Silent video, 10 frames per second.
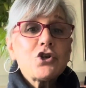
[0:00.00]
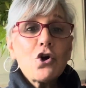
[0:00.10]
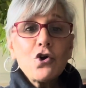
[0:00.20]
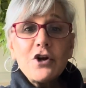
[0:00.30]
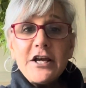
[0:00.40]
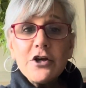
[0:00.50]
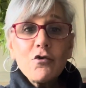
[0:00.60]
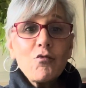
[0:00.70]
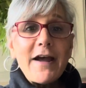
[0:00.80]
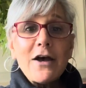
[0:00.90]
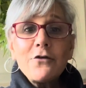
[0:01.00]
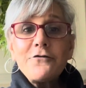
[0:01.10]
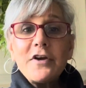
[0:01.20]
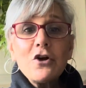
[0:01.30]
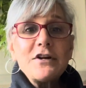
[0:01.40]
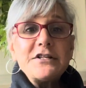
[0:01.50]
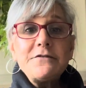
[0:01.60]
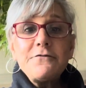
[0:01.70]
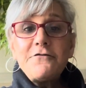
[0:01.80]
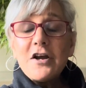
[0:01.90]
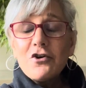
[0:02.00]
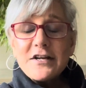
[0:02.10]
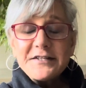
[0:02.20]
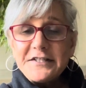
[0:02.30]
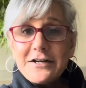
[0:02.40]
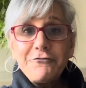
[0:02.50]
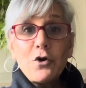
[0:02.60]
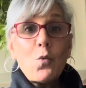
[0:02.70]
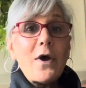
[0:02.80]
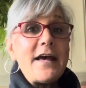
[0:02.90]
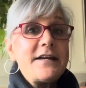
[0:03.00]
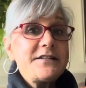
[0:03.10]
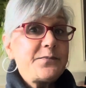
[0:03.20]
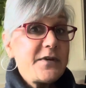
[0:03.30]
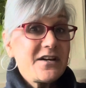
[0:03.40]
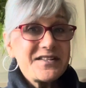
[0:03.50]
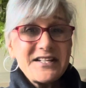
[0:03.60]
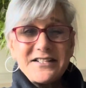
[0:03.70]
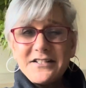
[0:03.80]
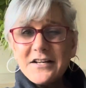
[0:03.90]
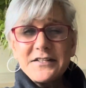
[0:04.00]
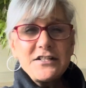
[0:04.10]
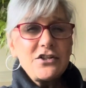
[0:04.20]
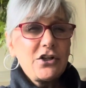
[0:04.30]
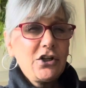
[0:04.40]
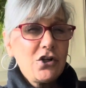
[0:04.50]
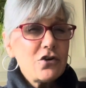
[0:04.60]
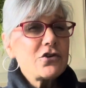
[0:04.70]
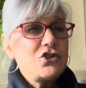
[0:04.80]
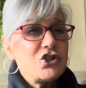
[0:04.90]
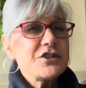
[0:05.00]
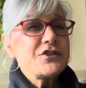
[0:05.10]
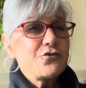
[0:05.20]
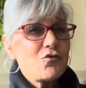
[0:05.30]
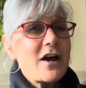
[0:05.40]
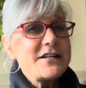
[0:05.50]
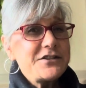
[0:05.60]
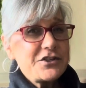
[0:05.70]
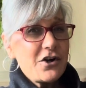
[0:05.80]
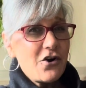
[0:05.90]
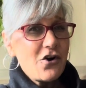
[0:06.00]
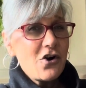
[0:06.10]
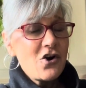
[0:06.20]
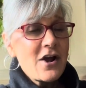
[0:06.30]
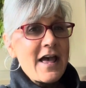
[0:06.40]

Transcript: turning it around various different ways because it doesn't look just right to her.